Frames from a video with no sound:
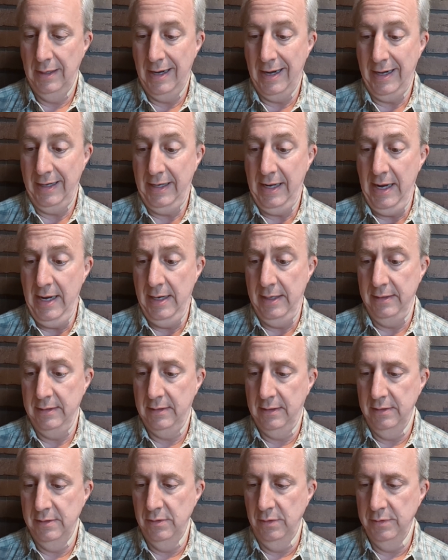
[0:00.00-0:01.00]
I can't,
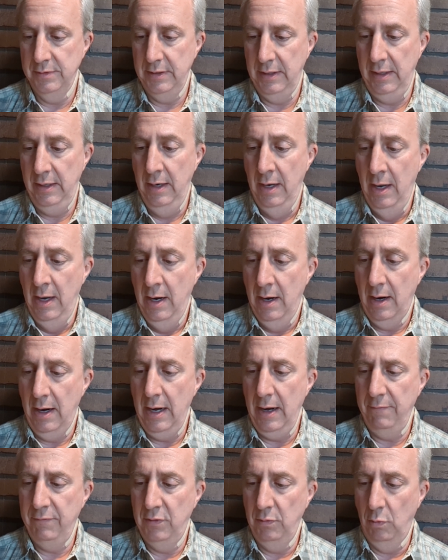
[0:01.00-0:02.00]
Kazul said. I
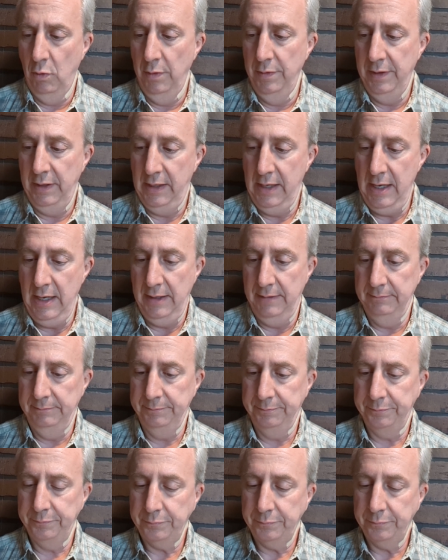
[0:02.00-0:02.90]
have to warn the king.